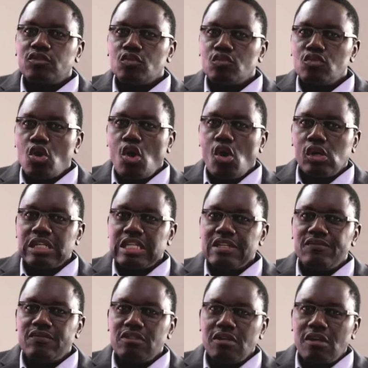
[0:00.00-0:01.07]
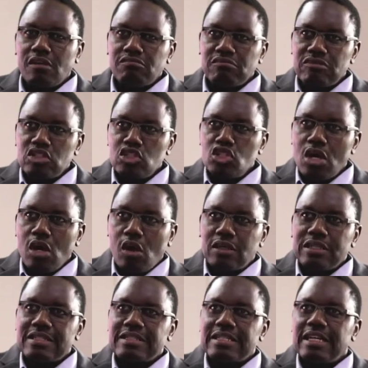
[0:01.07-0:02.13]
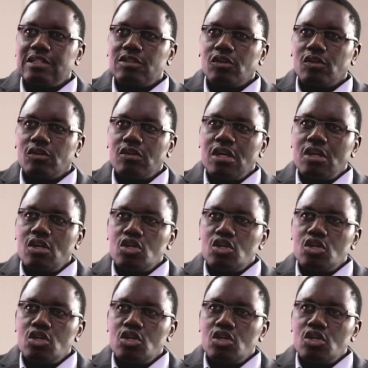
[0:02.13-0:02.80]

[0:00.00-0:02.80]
to even understand or